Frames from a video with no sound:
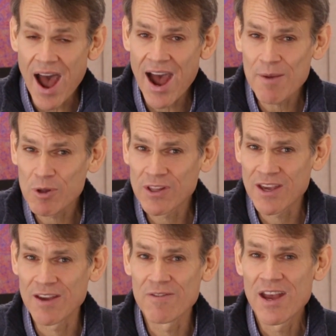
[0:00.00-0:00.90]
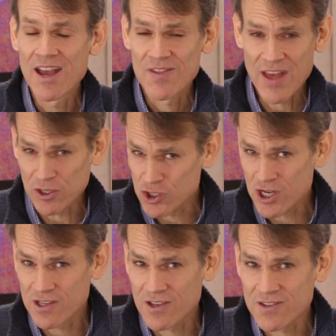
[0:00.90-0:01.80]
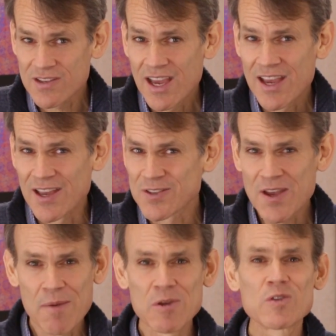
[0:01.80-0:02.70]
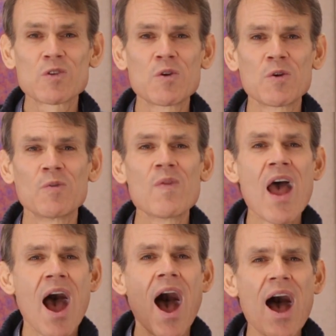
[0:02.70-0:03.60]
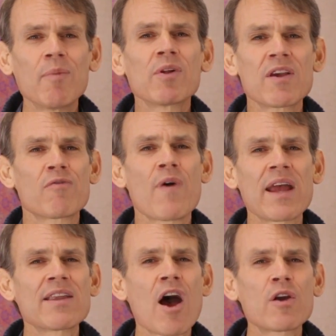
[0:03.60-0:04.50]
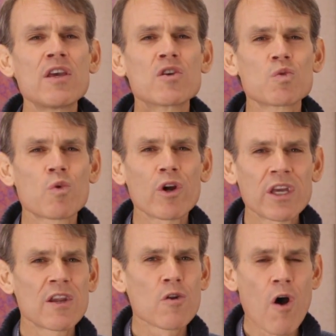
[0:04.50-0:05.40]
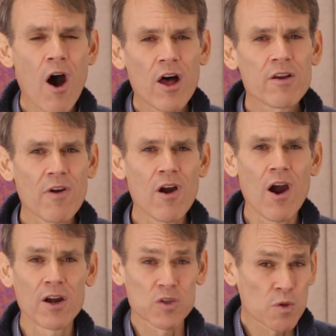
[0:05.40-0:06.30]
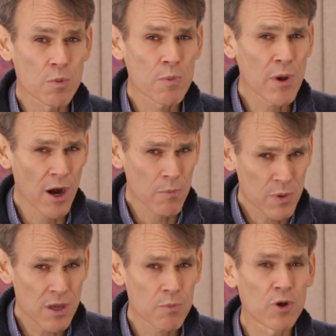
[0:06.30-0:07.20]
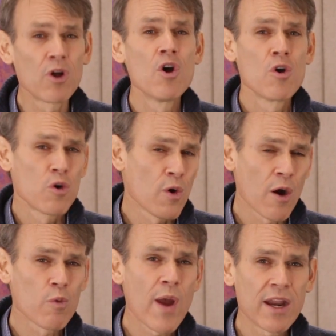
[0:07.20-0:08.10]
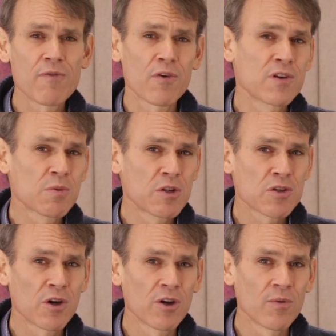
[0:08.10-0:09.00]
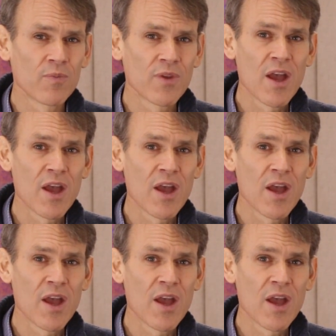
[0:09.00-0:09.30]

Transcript: I believe that Jesus is coming soon. I believe right now he is working in all of our hearts to prepare a people who are ready for his return.